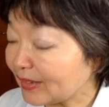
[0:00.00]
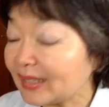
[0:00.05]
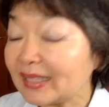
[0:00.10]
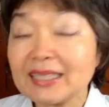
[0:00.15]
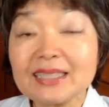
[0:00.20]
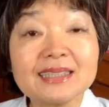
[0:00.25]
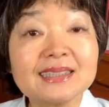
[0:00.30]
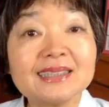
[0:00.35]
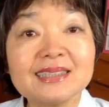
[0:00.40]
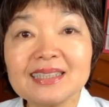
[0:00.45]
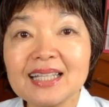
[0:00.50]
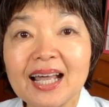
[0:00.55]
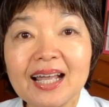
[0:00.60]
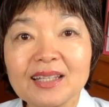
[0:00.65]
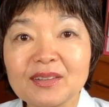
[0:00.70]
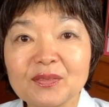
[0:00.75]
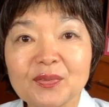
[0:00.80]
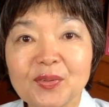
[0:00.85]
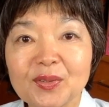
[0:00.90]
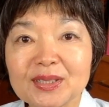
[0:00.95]
is
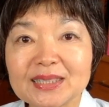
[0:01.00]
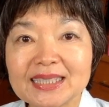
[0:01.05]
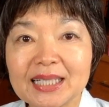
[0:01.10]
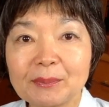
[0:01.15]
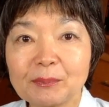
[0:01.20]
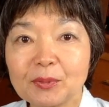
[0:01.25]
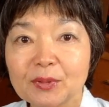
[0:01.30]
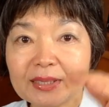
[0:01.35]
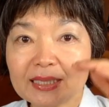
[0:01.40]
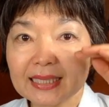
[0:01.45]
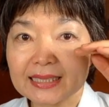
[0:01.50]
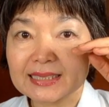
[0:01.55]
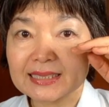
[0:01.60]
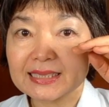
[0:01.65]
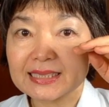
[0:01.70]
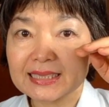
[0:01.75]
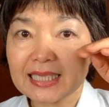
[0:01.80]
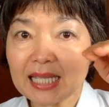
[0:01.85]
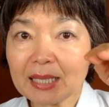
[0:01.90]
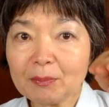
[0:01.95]
not, for example, the
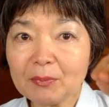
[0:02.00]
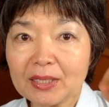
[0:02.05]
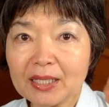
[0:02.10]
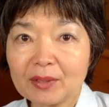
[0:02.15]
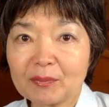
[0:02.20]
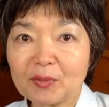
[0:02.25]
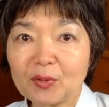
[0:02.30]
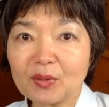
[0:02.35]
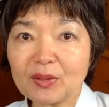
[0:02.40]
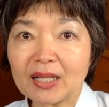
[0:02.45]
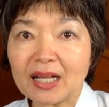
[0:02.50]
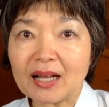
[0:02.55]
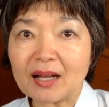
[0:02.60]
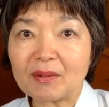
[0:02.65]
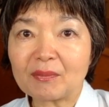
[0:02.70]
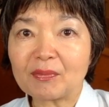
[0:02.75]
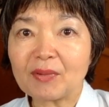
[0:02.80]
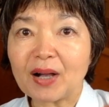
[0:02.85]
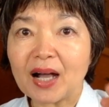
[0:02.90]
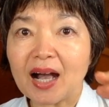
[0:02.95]
same level
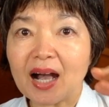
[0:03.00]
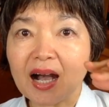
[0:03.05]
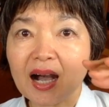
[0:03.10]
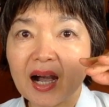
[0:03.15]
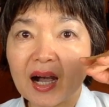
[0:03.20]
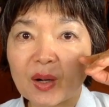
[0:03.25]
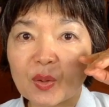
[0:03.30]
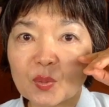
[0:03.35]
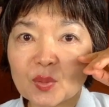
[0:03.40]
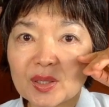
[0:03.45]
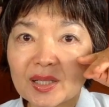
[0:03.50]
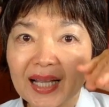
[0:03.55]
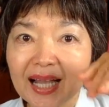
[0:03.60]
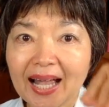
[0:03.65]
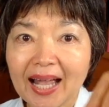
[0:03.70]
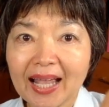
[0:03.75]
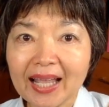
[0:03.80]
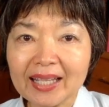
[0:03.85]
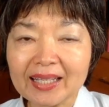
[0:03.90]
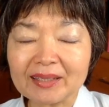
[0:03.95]
of our
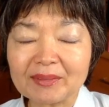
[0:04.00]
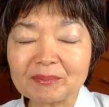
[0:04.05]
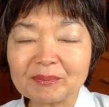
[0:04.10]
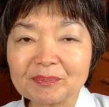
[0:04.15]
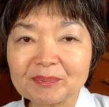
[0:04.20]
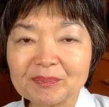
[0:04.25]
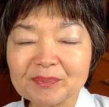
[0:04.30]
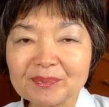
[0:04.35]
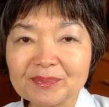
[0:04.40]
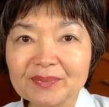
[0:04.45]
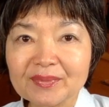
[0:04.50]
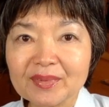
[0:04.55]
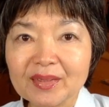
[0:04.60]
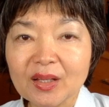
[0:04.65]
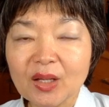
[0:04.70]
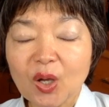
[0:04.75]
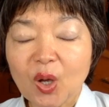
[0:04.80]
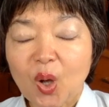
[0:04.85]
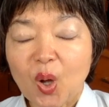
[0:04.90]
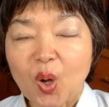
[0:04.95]
eye,
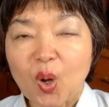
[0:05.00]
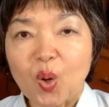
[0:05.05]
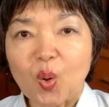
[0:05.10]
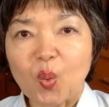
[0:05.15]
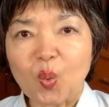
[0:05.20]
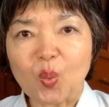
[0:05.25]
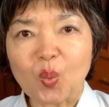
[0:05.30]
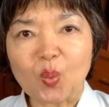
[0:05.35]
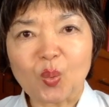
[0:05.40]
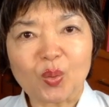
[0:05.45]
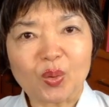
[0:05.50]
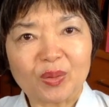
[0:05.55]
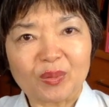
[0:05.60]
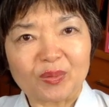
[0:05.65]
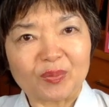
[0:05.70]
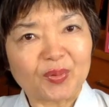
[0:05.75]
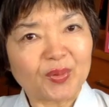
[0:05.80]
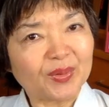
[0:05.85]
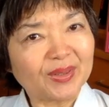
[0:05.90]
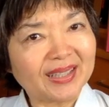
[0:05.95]
or
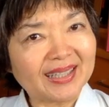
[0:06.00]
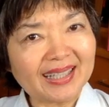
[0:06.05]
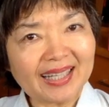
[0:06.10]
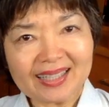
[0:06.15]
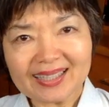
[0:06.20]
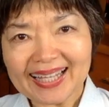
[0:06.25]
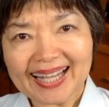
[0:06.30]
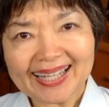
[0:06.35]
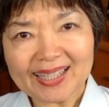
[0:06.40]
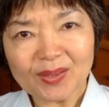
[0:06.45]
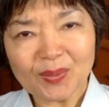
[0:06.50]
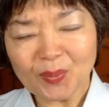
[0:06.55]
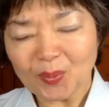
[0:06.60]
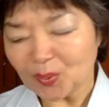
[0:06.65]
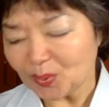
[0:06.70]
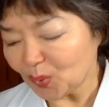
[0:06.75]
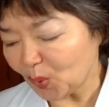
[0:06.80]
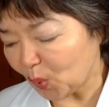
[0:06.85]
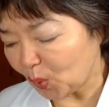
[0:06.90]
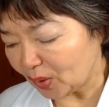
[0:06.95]
not at
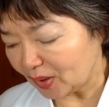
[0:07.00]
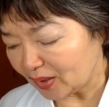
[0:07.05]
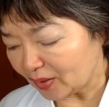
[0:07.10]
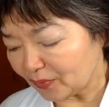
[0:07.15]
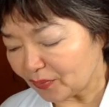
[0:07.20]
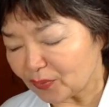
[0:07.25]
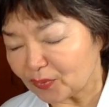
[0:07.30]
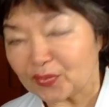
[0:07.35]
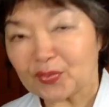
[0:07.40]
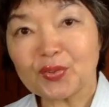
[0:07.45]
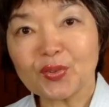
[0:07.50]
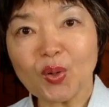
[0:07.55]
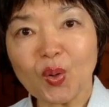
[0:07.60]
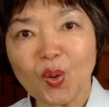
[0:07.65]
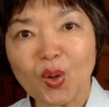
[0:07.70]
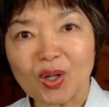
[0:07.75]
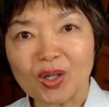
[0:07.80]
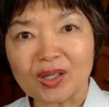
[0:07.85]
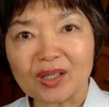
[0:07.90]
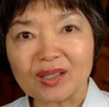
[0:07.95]
all on the
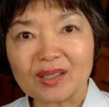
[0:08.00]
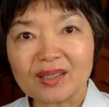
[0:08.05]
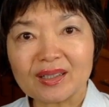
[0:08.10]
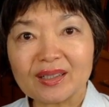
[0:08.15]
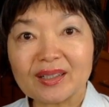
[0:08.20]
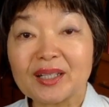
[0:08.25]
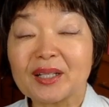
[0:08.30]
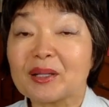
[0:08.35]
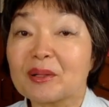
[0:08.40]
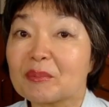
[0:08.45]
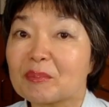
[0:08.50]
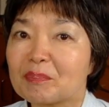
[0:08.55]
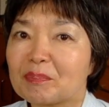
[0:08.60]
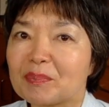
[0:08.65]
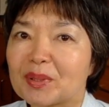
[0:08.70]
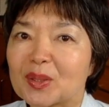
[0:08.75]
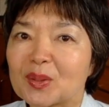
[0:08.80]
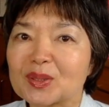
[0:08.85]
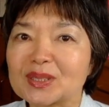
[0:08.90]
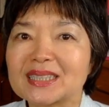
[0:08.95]
floor,
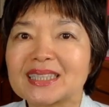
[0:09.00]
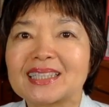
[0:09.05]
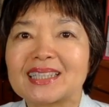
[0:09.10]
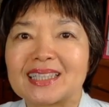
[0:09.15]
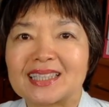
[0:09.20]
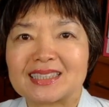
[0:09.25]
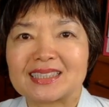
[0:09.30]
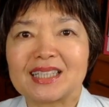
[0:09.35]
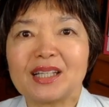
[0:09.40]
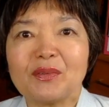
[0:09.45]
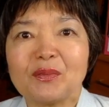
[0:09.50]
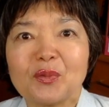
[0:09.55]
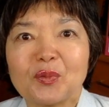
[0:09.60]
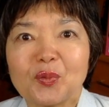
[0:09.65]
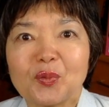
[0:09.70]
because there's a